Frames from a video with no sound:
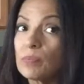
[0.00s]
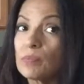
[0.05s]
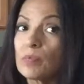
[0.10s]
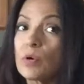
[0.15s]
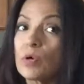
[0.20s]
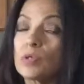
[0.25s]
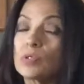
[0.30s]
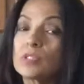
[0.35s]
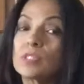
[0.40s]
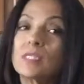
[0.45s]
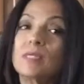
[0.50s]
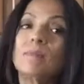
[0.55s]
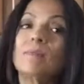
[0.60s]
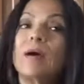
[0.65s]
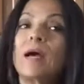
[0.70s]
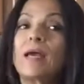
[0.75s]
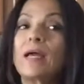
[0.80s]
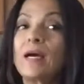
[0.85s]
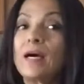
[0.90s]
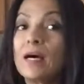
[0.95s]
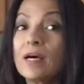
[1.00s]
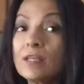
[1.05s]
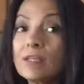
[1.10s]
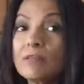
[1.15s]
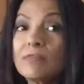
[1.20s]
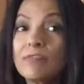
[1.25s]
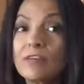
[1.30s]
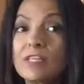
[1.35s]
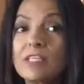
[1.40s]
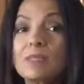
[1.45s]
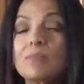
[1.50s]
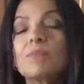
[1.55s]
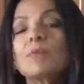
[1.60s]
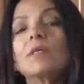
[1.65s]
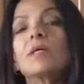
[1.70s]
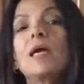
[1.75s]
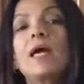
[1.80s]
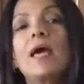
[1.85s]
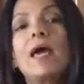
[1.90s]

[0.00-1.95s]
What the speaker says: Rosie, my other Facebook